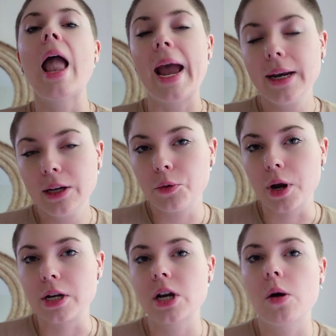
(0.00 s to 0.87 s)

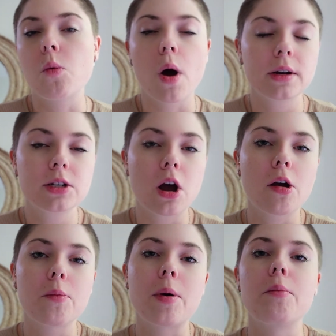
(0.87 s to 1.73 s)
Anyways, I want to
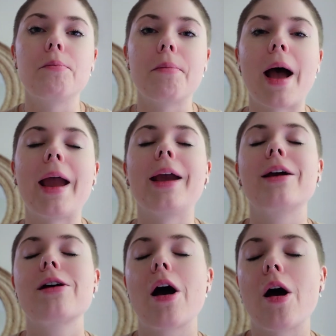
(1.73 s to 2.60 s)
talk about my
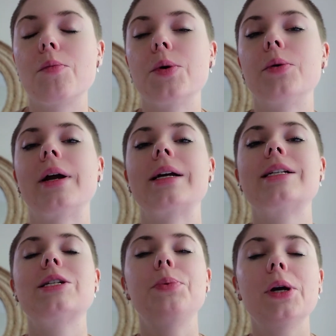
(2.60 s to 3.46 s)
Kambo
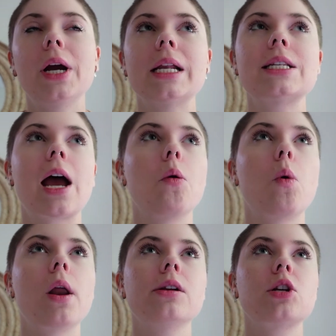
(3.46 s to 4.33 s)
experience. I
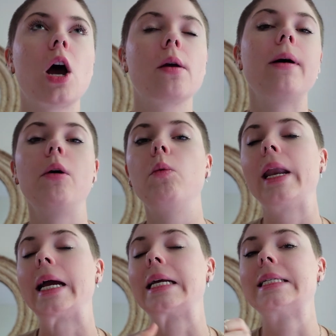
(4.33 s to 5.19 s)
want to talk about what
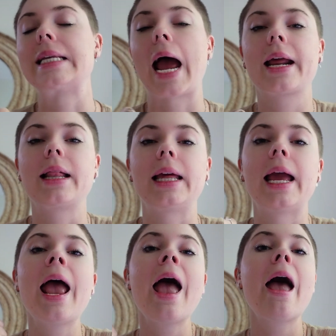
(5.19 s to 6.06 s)

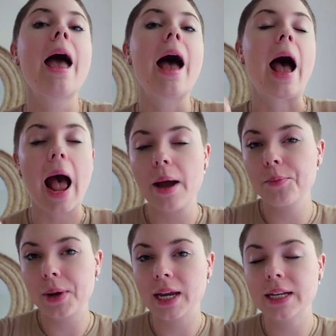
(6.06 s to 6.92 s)
exactly
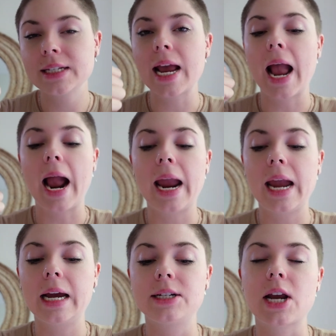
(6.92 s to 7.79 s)
happened
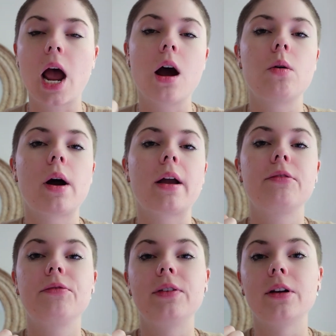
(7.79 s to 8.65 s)
and how I
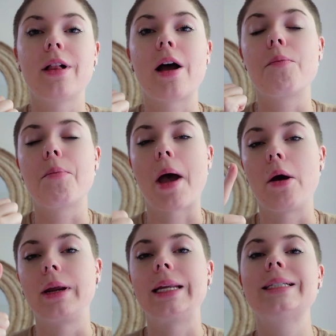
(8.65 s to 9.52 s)
feel
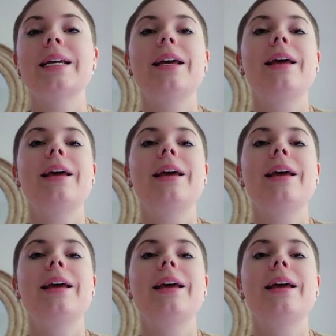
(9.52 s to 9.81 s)
about it